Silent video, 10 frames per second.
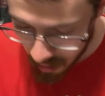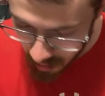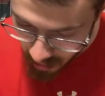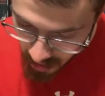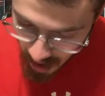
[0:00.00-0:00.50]

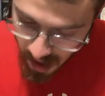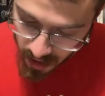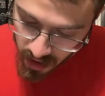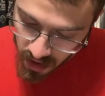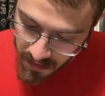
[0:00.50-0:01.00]
say
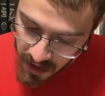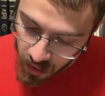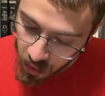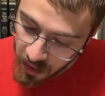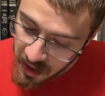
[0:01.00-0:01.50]

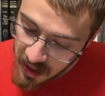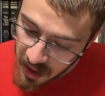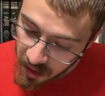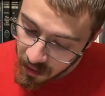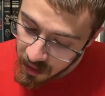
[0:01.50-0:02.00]
geometrical
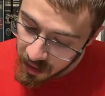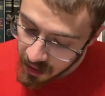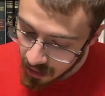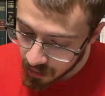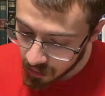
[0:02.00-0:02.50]
details,
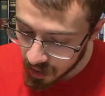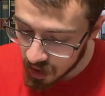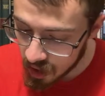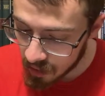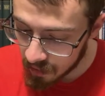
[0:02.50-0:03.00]

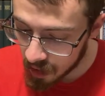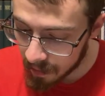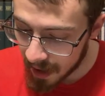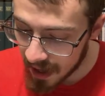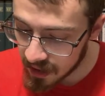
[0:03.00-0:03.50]
calculation of the
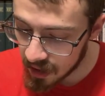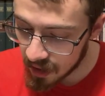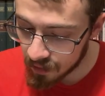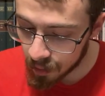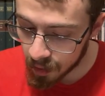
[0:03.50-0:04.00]
capacity
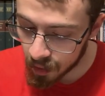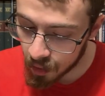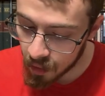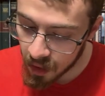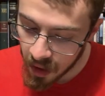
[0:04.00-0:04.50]
of the
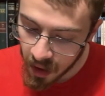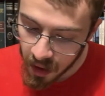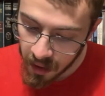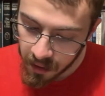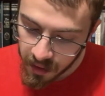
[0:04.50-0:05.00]
balloon,
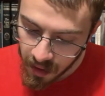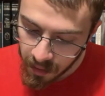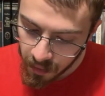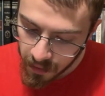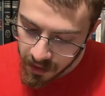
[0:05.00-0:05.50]
the
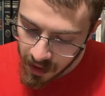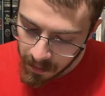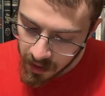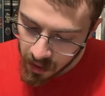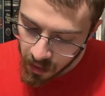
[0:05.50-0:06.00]
double
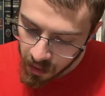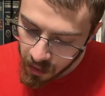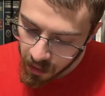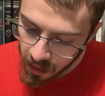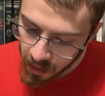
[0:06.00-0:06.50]

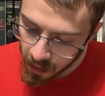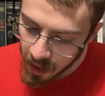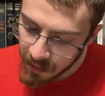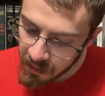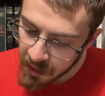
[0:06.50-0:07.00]
receptacle, the
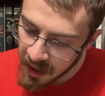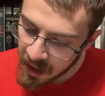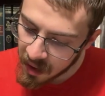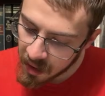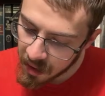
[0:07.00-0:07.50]

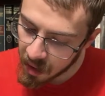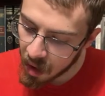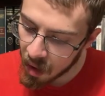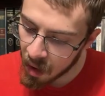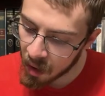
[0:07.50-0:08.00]
covering, the
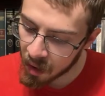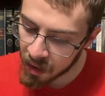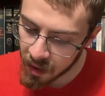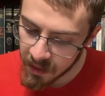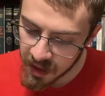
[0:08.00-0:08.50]

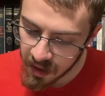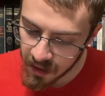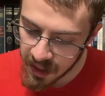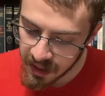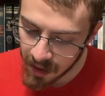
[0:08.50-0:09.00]
car, the
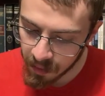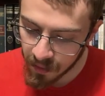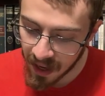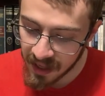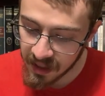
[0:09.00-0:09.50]
mysterious
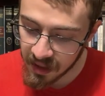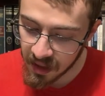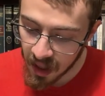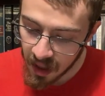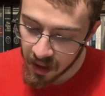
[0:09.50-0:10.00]

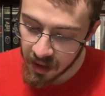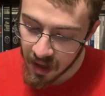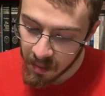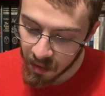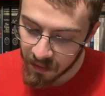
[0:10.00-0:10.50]
apparatus,
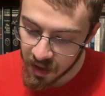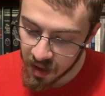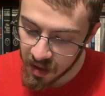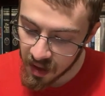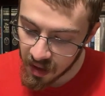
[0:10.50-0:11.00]
the
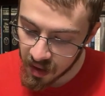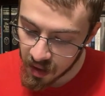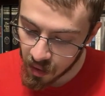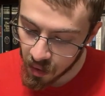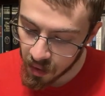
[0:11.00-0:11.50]
provisions and
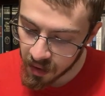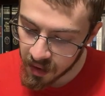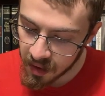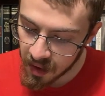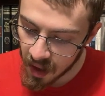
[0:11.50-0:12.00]

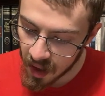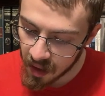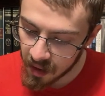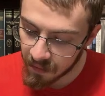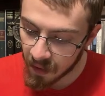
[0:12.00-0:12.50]
stores,
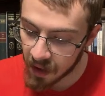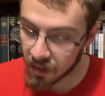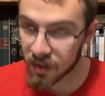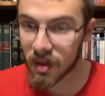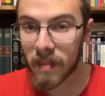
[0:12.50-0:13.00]
the
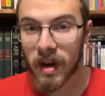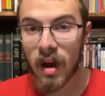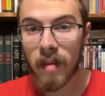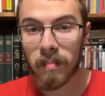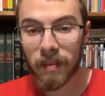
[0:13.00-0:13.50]
final summing
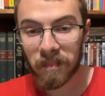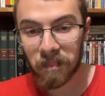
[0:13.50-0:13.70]
up.